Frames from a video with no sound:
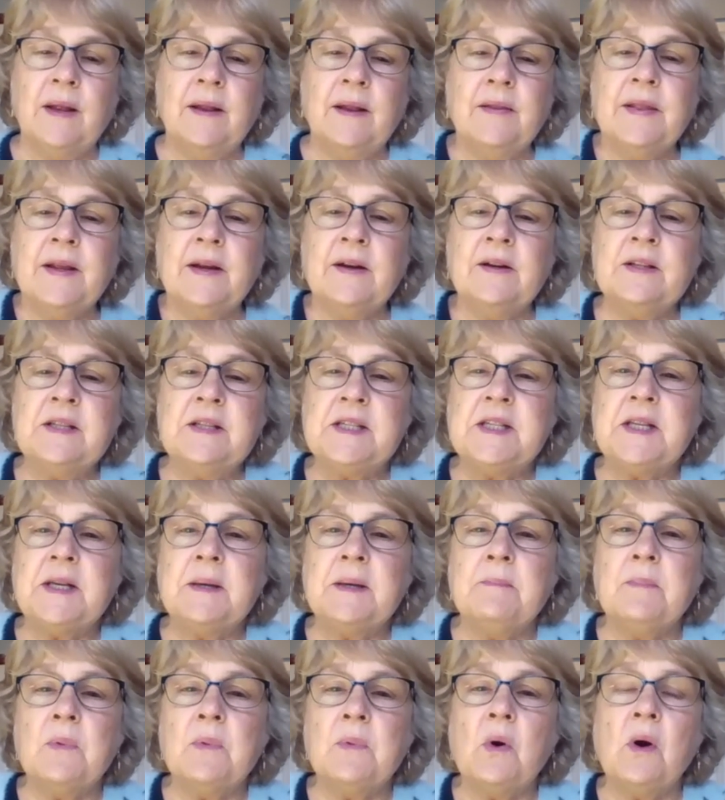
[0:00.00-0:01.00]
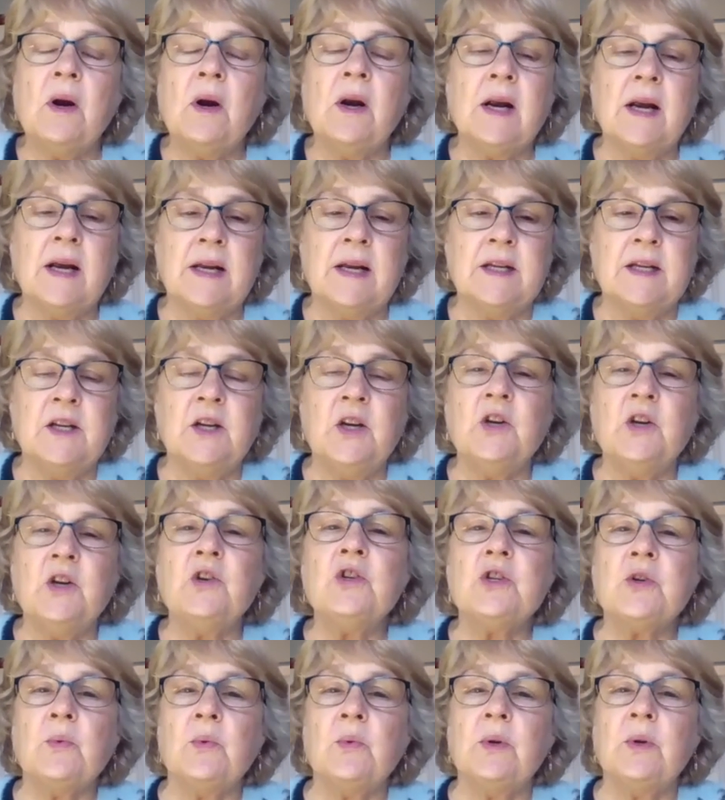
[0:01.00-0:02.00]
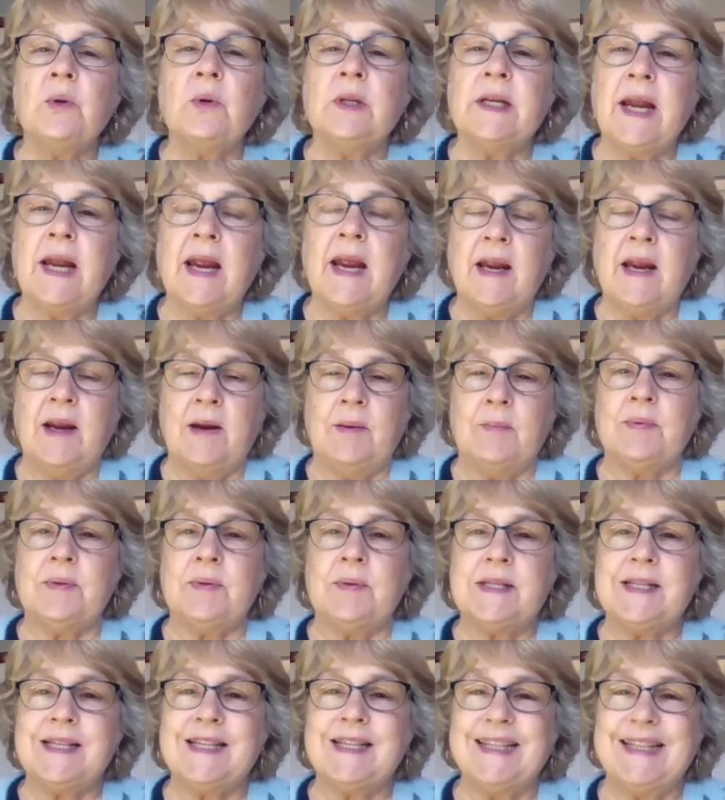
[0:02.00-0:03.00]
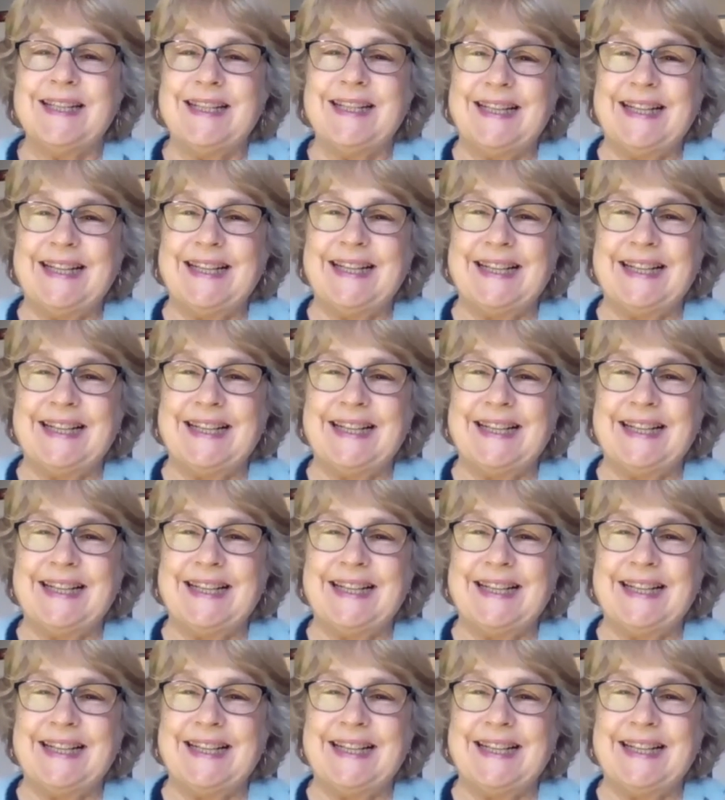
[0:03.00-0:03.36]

Oh, there's some more unusual names.